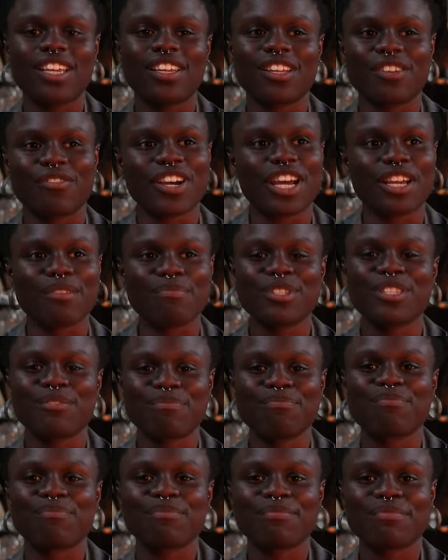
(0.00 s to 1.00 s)
Good vibes.
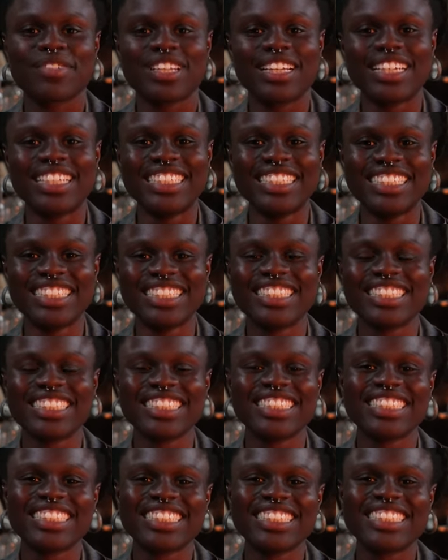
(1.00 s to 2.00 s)
That sounds so
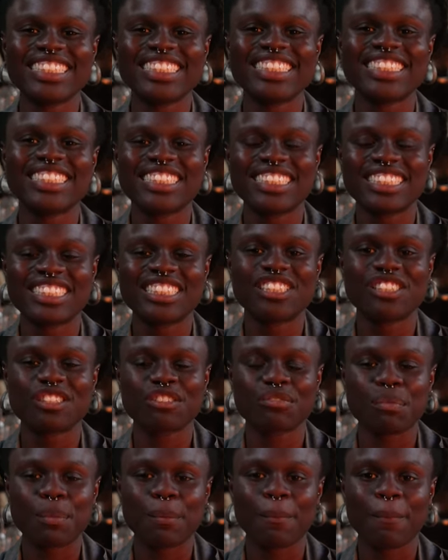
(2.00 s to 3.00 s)
fun. Have you been
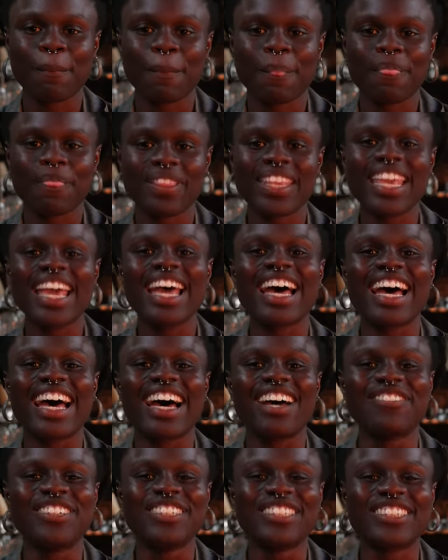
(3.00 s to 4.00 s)
trashed yet? Yeah,
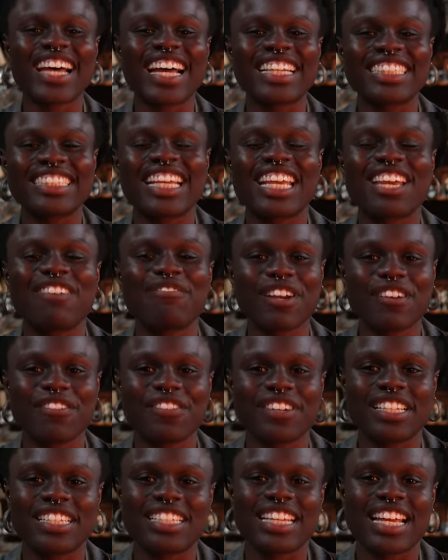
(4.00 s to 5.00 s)
I've been trashed like in my
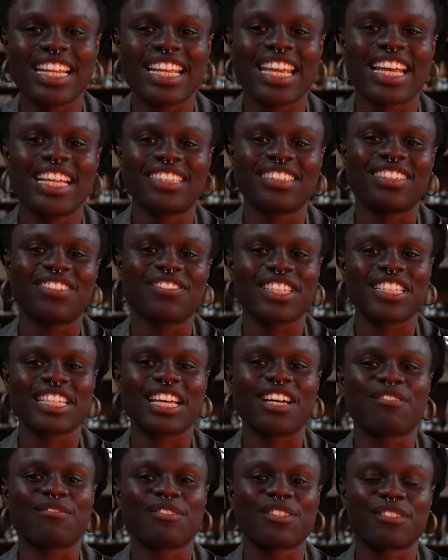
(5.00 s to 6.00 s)
first year at the end of
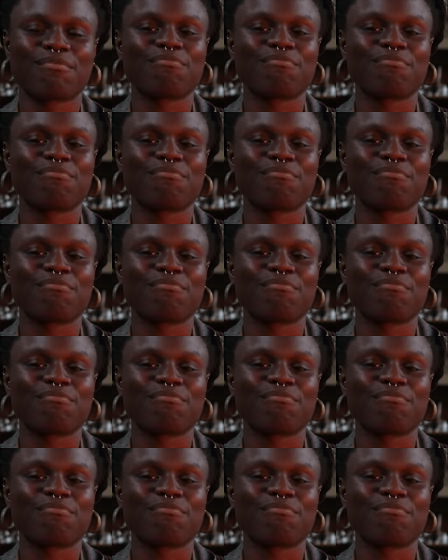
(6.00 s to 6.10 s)
exams.